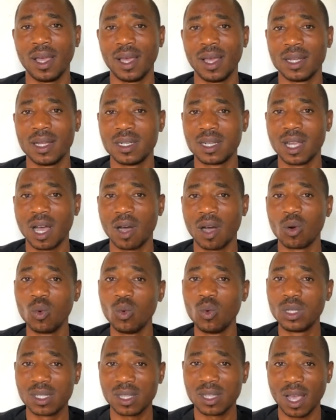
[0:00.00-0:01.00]
And uh,
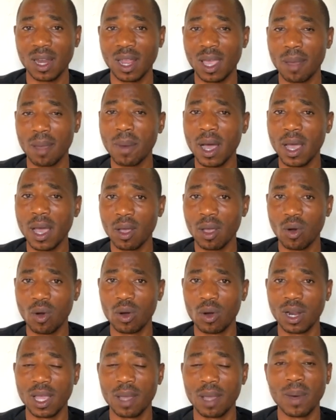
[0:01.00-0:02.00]
on which side am I
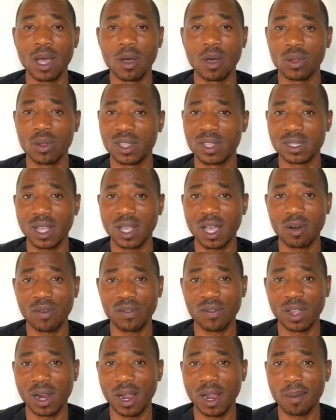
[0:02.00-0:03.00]
on? Am I on the side
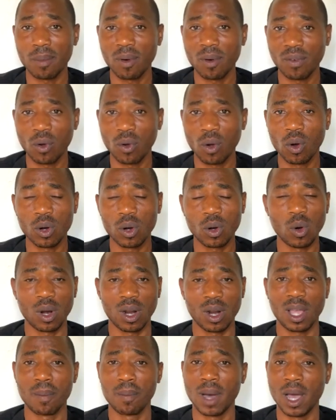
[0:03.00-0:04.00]
of the Lamb of God
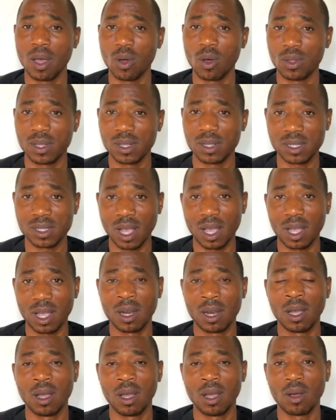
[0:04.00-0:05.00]
or am I on the
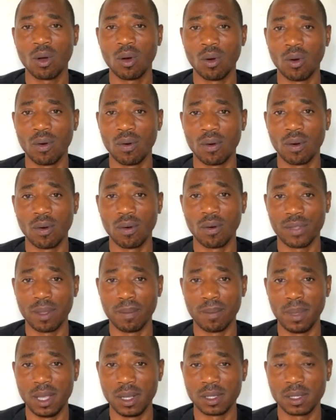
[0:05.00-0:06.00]
side of, of
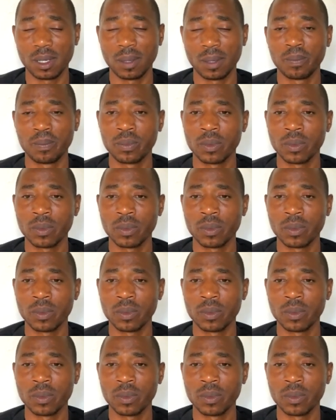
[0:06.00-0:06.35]
the beast?